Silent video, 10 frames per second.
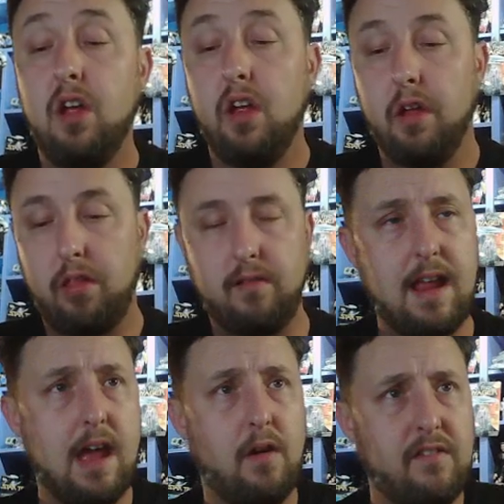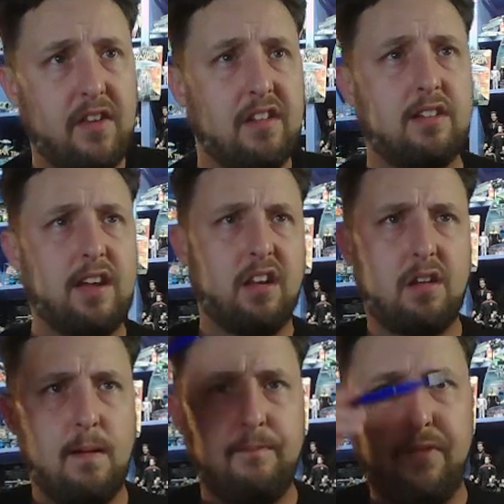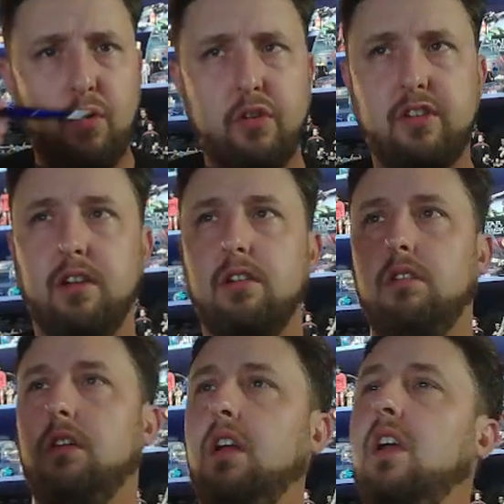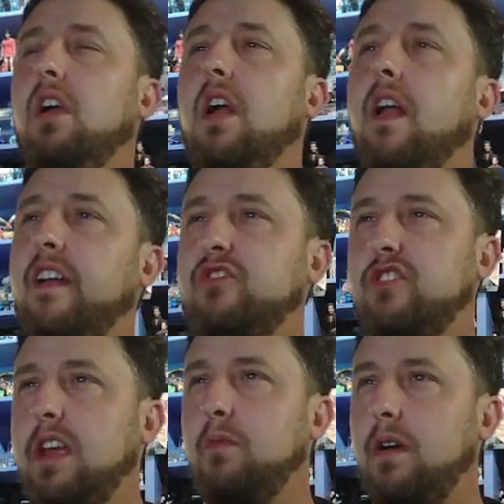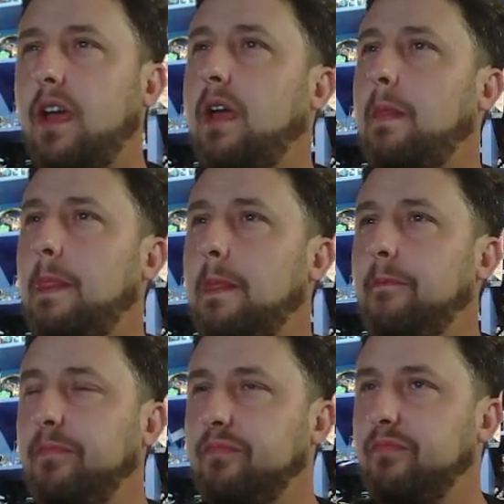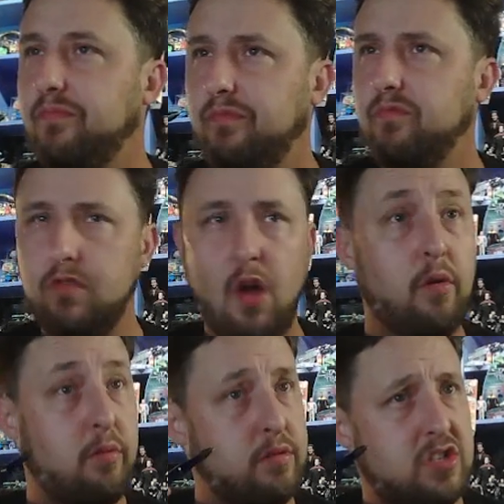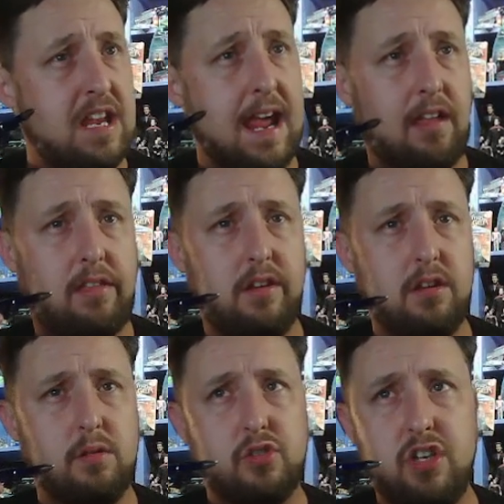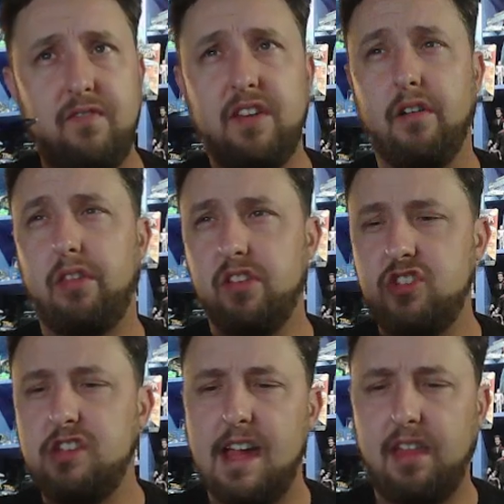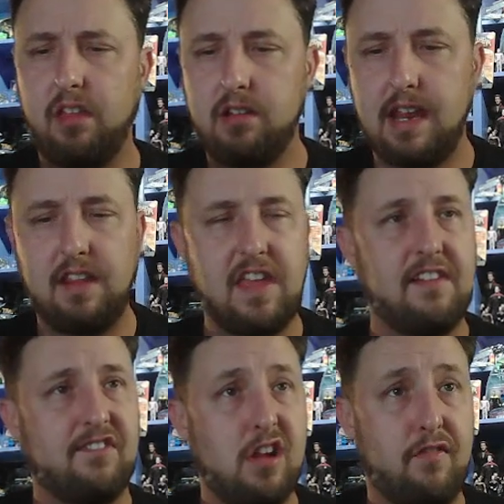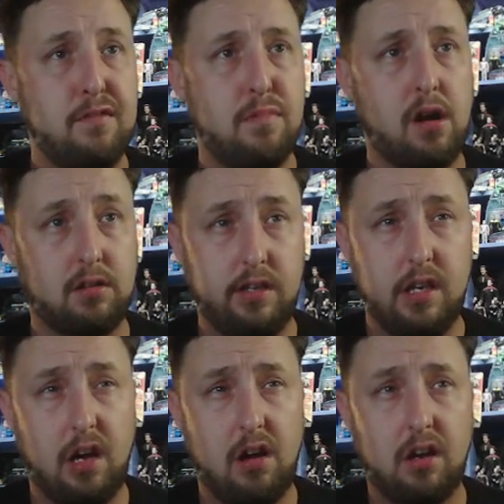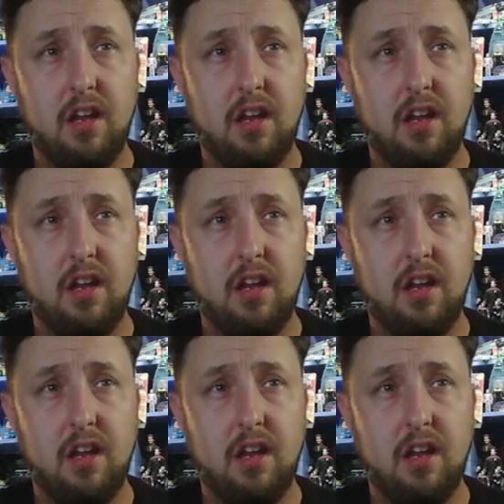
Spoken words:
So now everything's kind of come full circle, and Janeway knows what she has to do. She feels that she has to take that fluffy Barkley dog